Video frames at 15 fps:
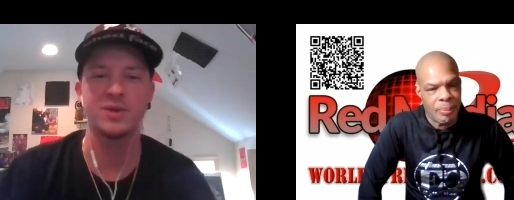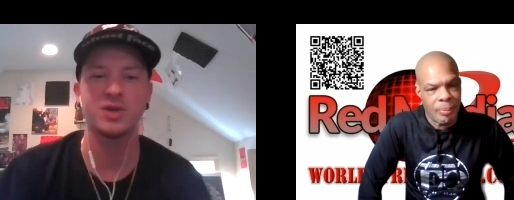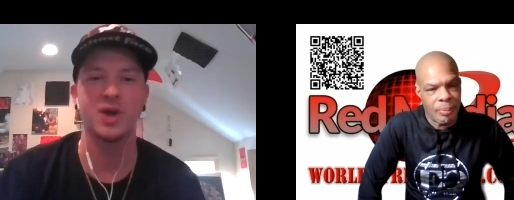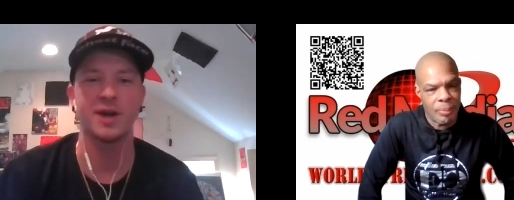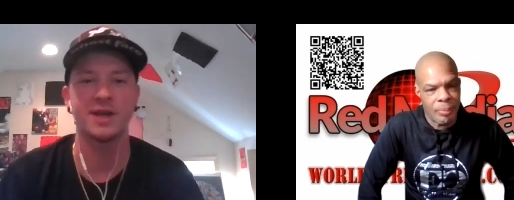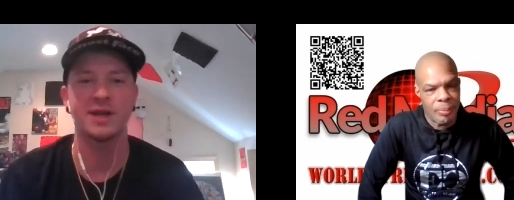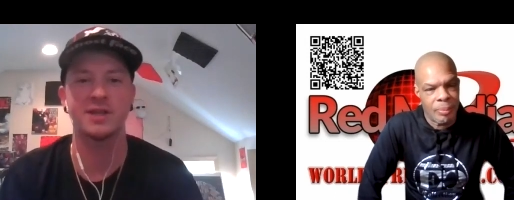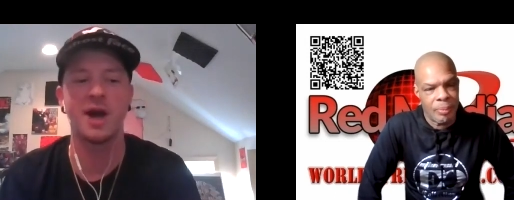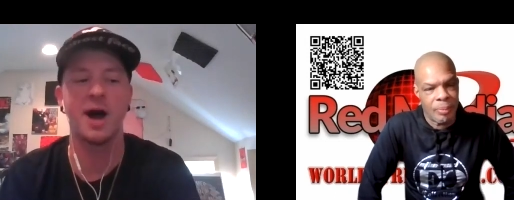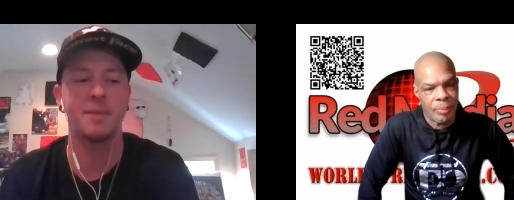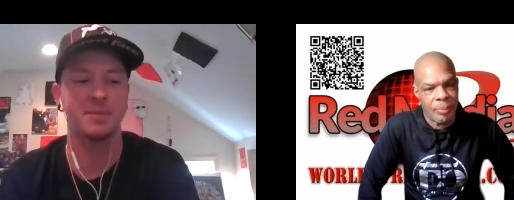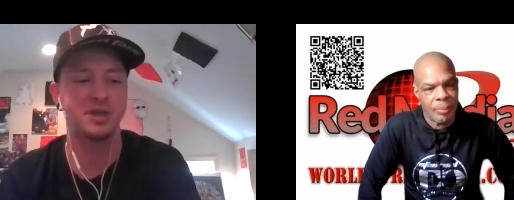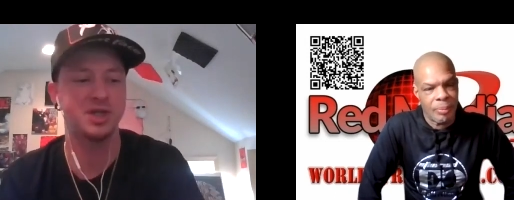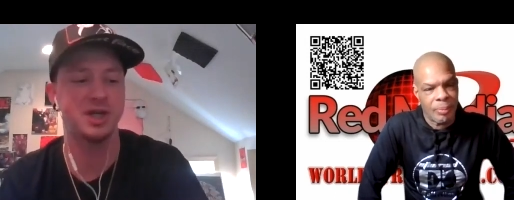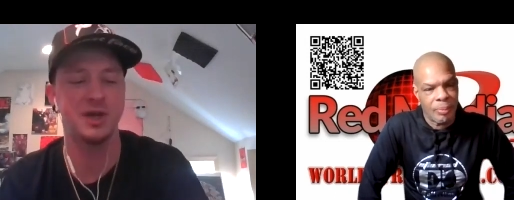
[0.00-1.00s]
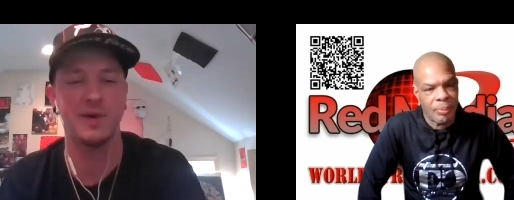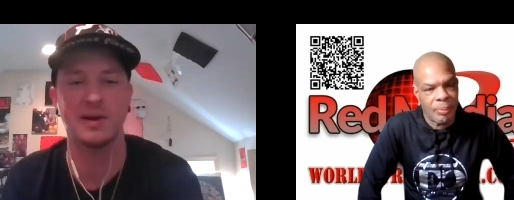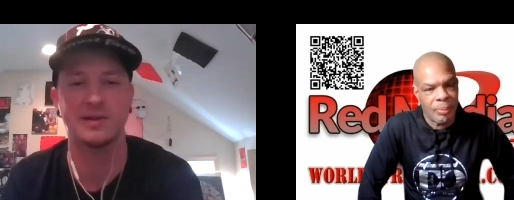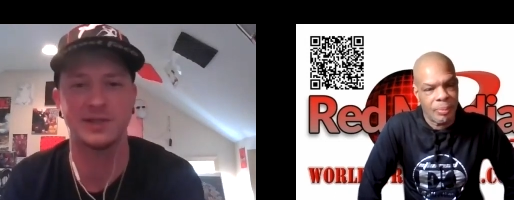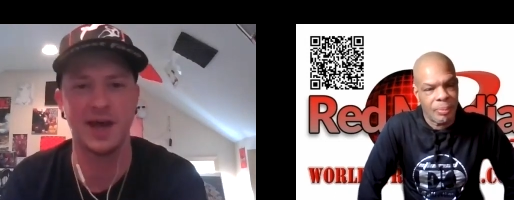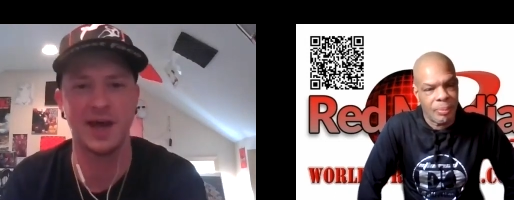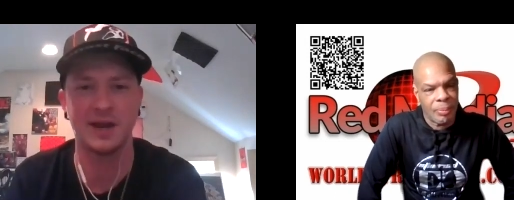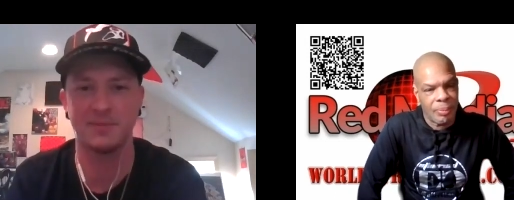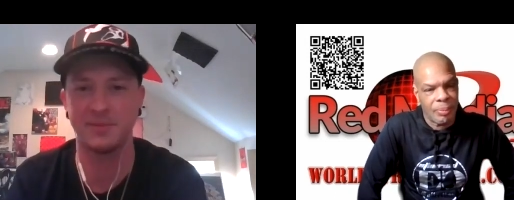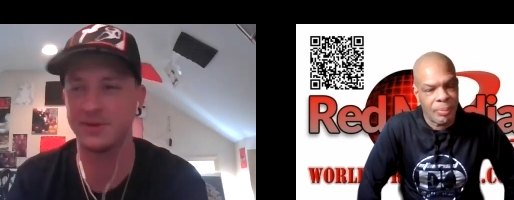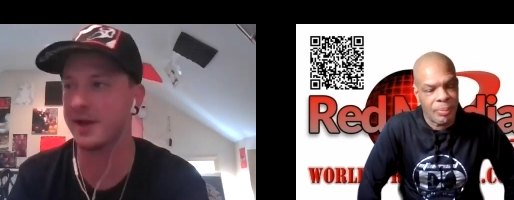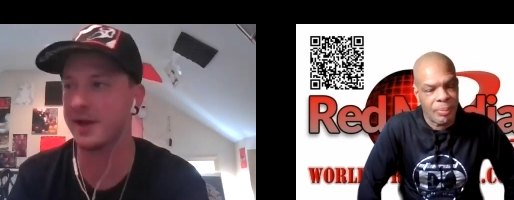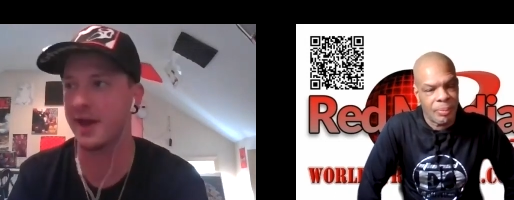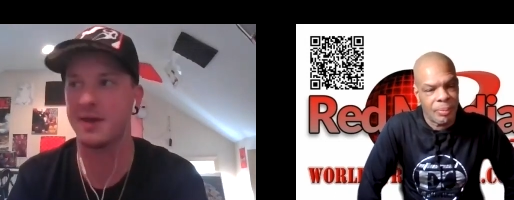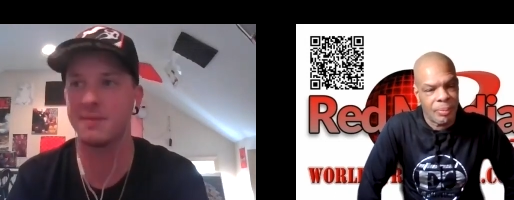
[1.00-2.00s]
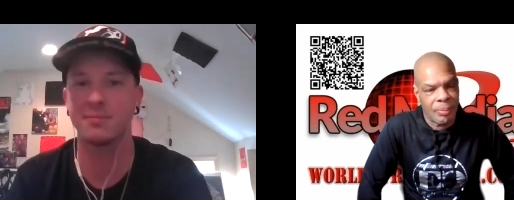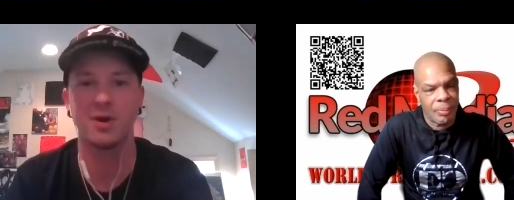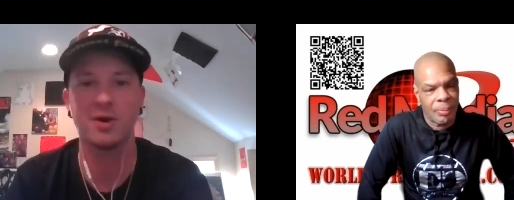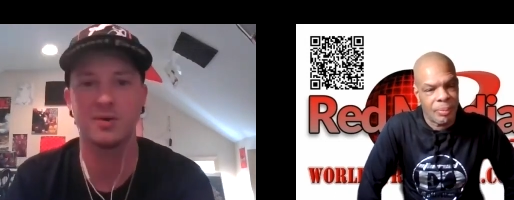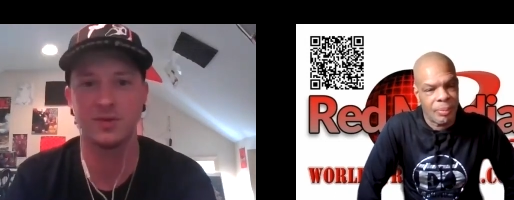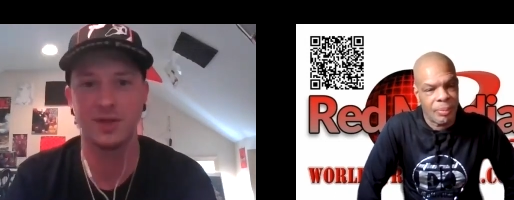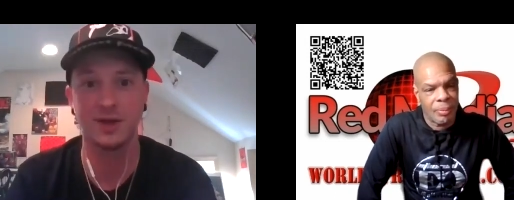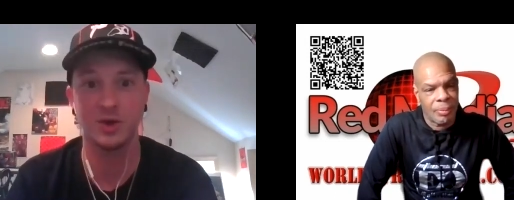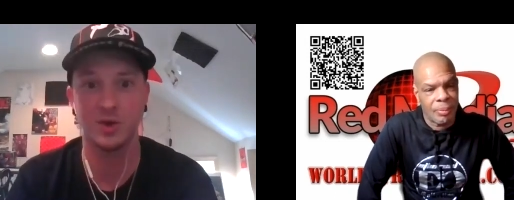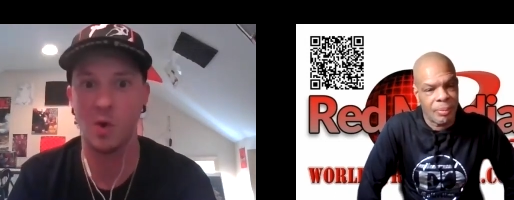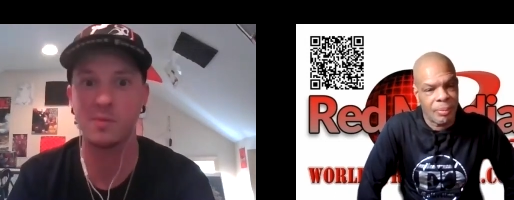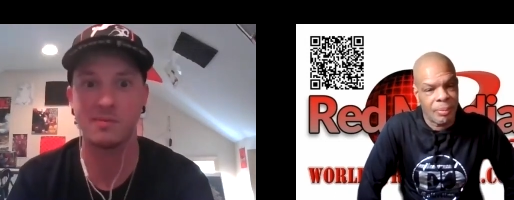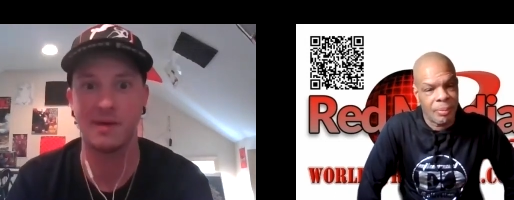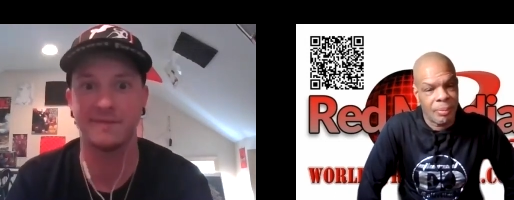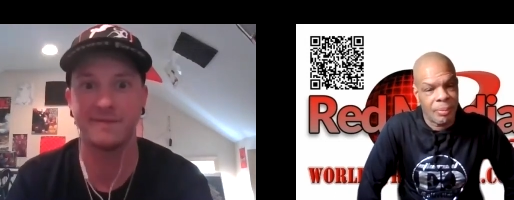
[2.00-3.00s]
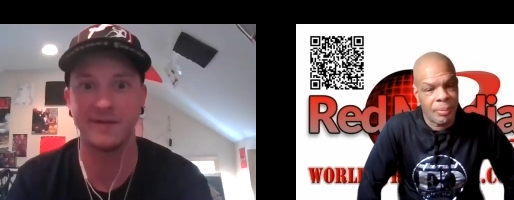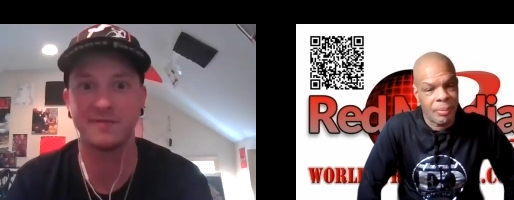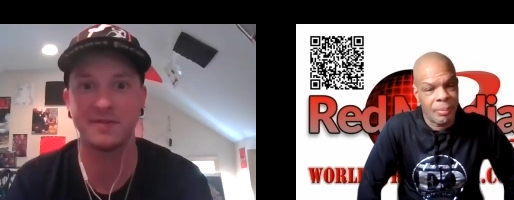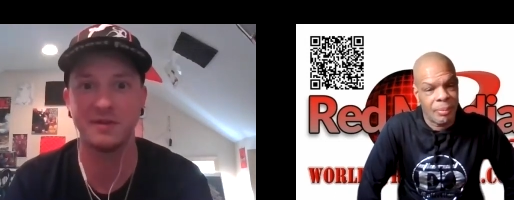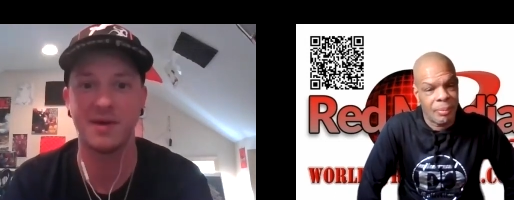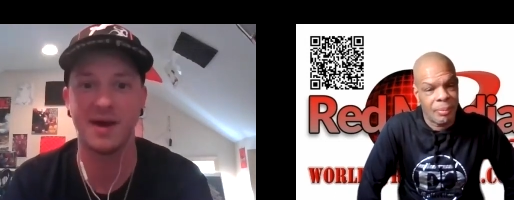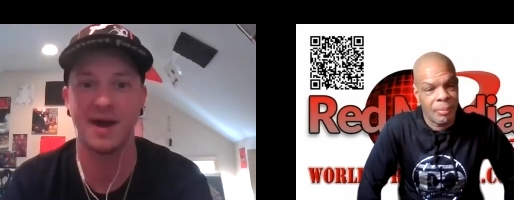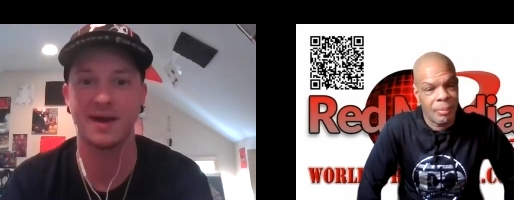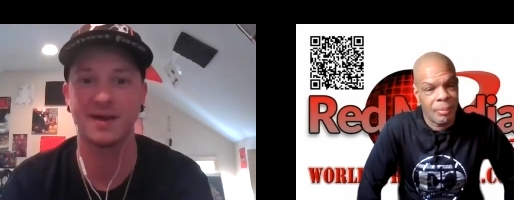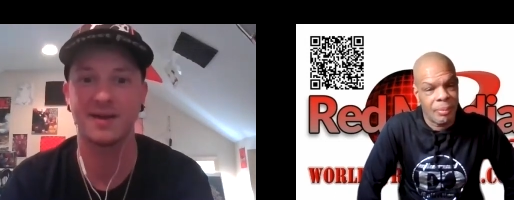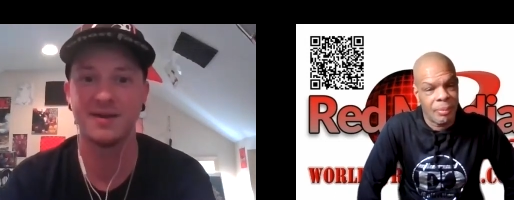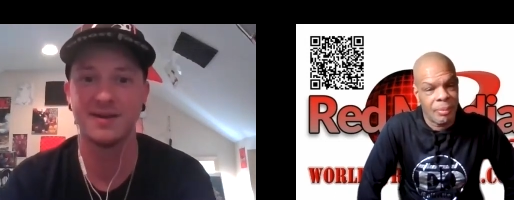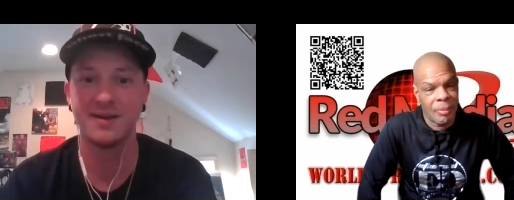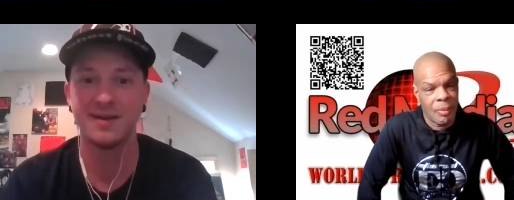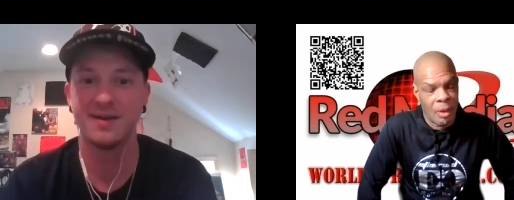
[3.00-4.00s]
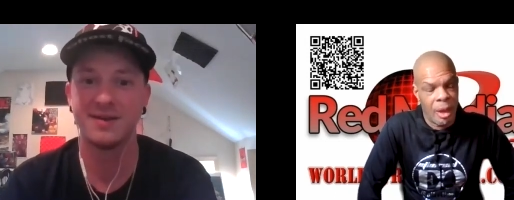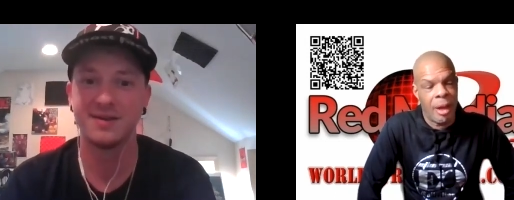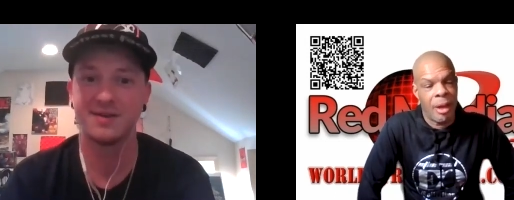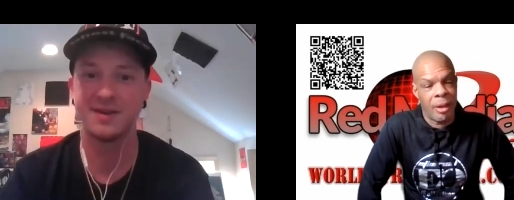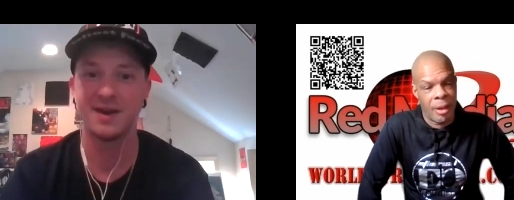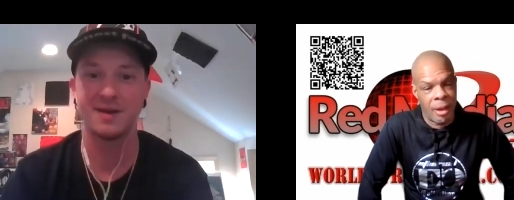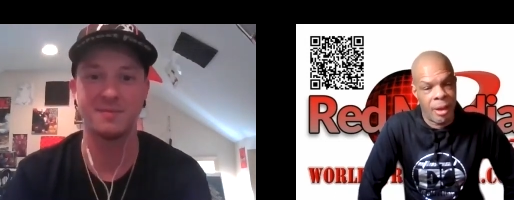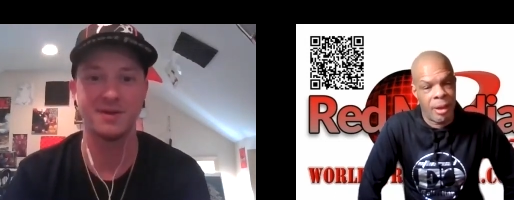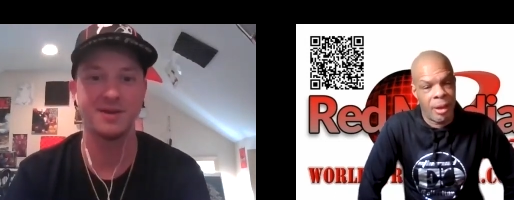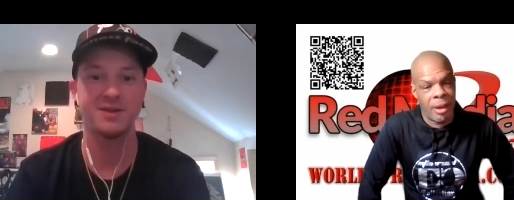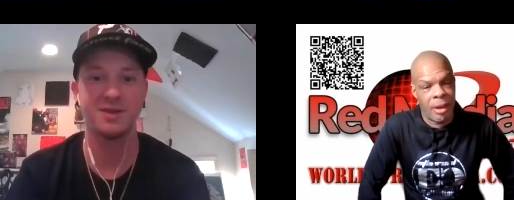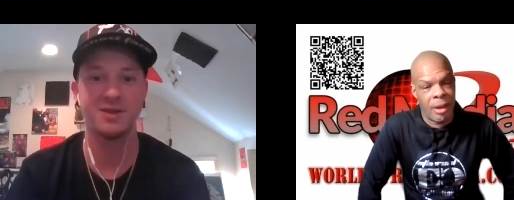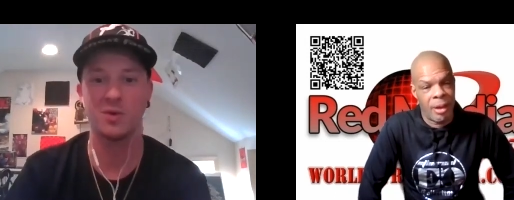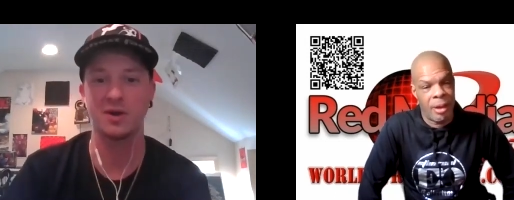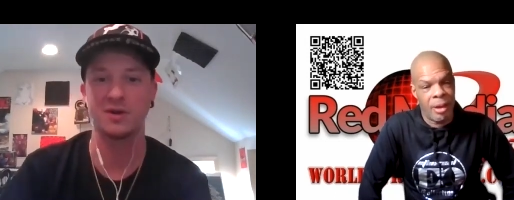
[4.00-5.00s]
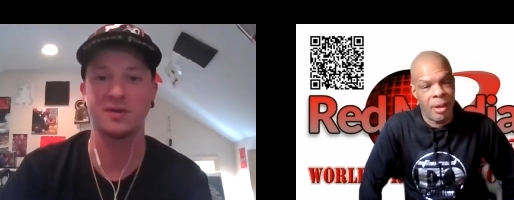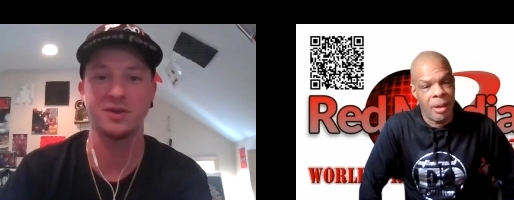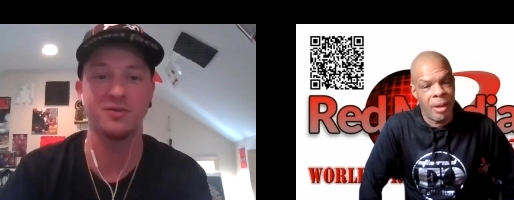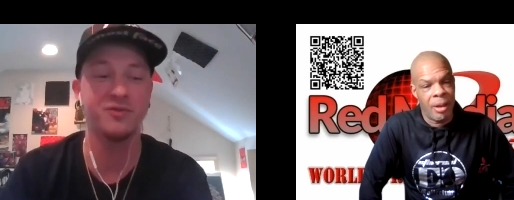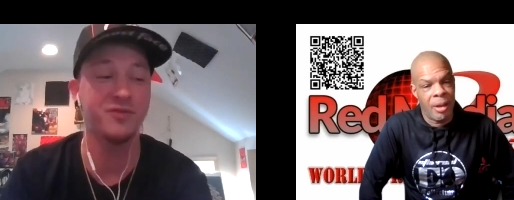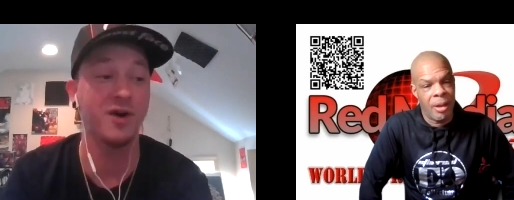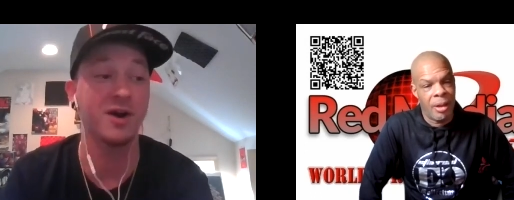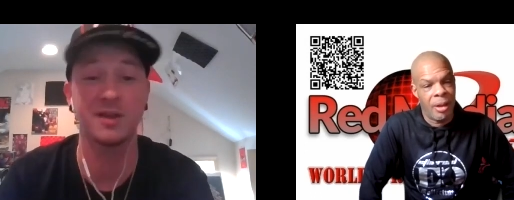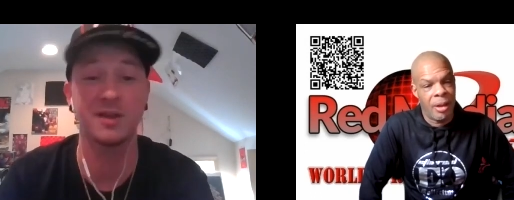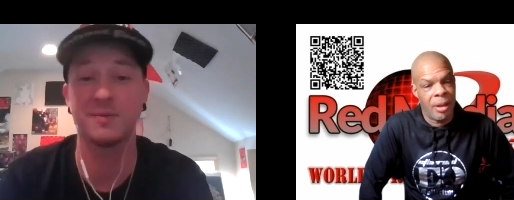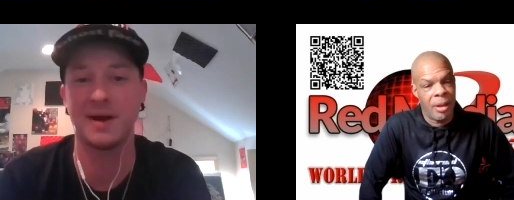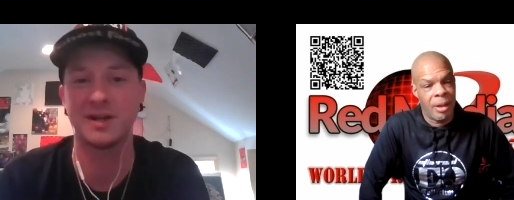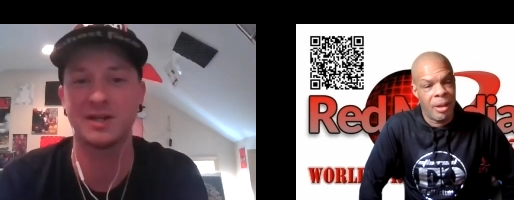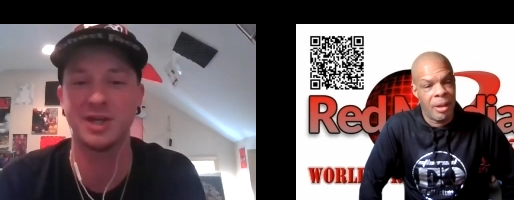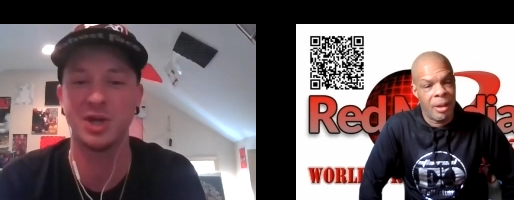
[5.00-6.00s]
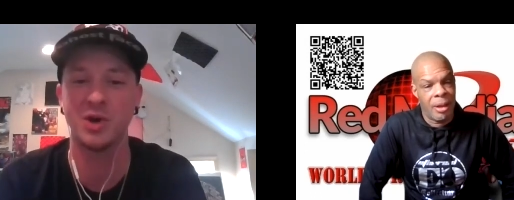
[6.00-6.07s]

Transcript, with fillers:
Speaker 1: we try to get Don Pacino outside to be like, hey, bro, like you owe me my fifty bag. Yeah. You know what I mean? You wanted to, you fucked up my shit.